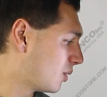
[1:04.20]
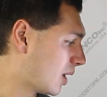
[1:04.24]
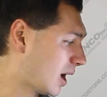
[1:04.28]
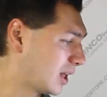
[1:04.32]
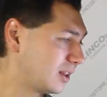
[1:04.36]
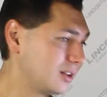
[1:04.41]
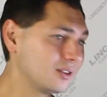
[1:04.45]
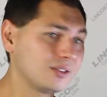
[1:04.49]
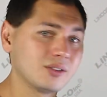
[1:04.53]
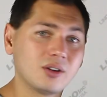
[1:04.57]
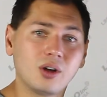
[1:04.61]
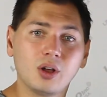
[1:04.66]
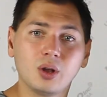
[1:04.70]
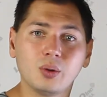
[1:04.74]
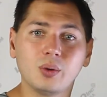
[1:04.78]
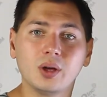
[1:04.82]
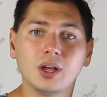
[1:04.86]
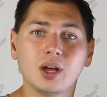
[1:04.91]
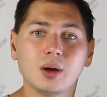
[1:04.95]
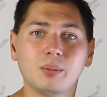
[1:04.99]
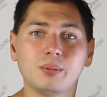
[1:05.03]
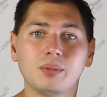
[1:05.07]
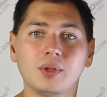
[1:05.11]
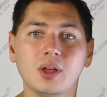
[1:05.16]
you had this all the
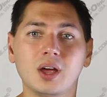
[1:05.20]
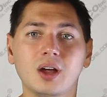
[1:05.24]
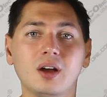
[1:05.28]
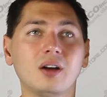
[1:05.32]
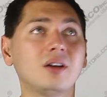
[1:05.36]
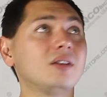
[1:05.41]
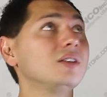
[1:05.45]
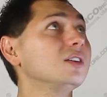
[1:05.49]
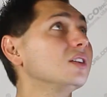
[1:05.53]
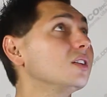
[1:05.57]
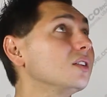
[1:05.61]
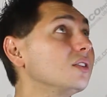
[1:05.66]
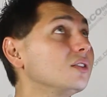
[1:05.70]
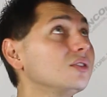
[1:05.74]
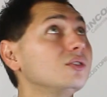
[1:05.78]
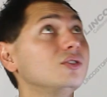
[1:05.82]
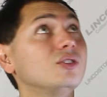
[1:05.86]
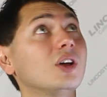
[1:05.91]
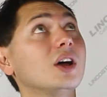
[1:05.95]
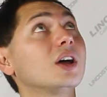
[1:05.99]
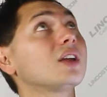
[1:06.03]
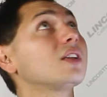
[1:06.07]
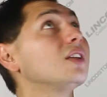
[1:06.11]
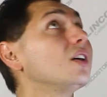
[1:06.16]
way up there, you know,
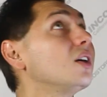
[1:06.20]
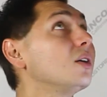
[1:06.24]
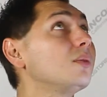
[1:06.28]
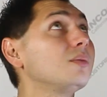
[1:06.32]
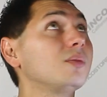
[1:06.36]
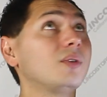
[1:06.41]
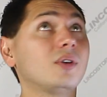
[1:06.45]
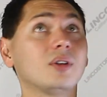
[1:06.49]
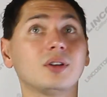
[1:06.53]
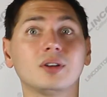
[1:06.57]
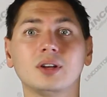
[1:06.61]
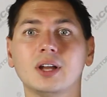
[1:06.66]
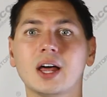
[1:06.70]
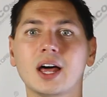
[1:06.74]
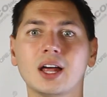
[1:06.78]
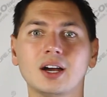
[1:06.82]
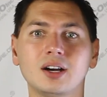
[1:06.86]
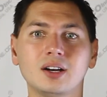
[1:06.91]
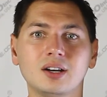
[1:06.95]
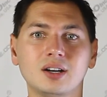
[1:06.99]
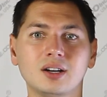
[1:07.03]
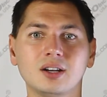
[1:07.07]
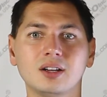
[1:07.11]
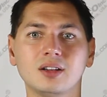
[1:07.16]
jacked up on a
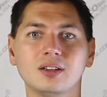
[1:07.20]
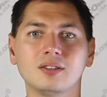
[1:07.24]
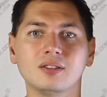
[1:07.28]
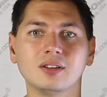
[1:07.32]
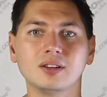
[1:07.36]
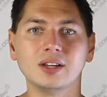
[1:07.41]
ladder.